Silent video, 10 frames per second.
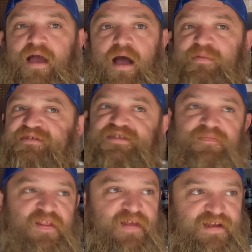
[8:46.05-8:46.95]
Um, it's
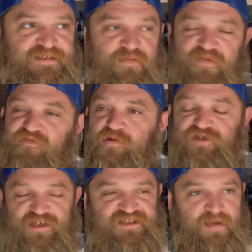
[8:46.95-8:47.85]
something that I said before is
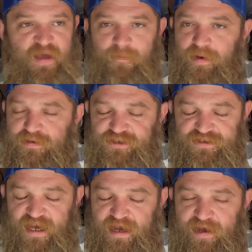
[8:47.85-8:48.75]
gonna save me a bunch of
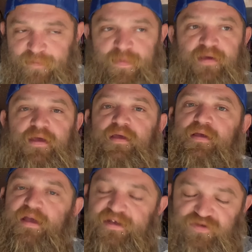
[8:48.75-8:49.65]
time.
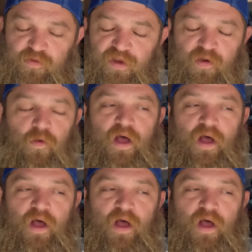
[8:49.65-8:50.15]
It's really cool.